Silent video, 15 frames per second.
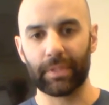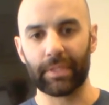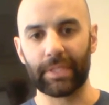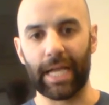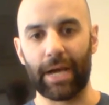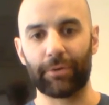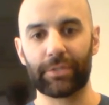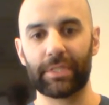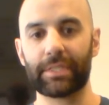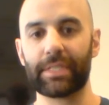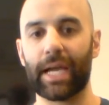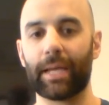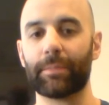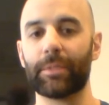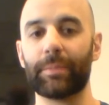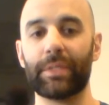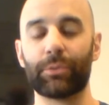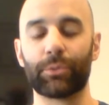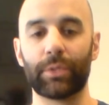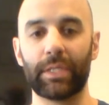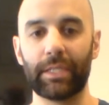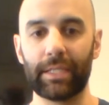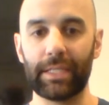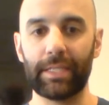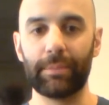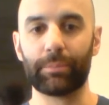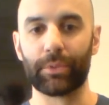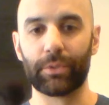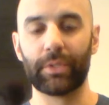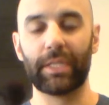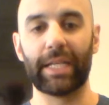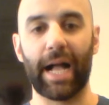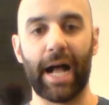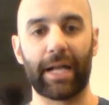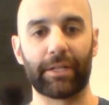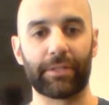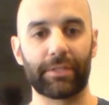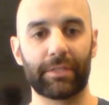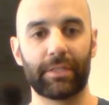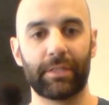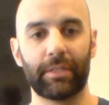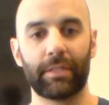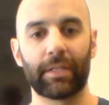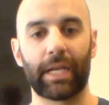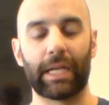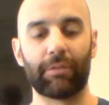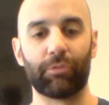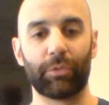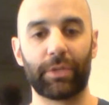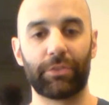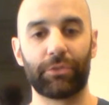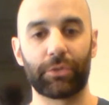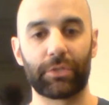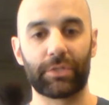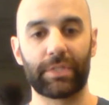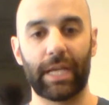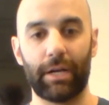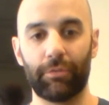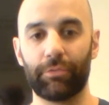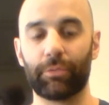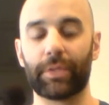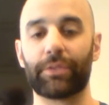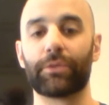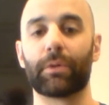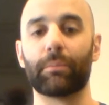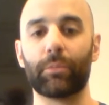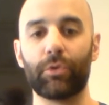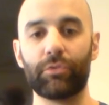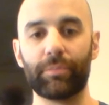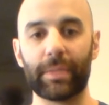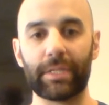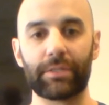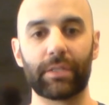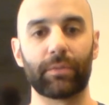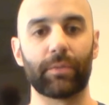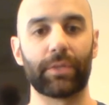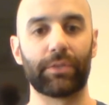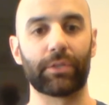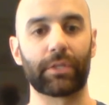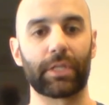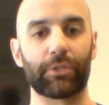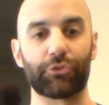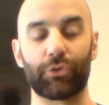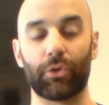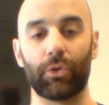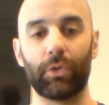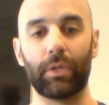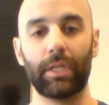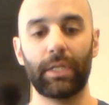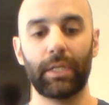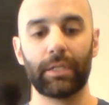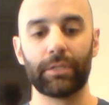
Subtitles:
Now is the time to be really brutally honest kind of with yourself, with your movements, and with your control.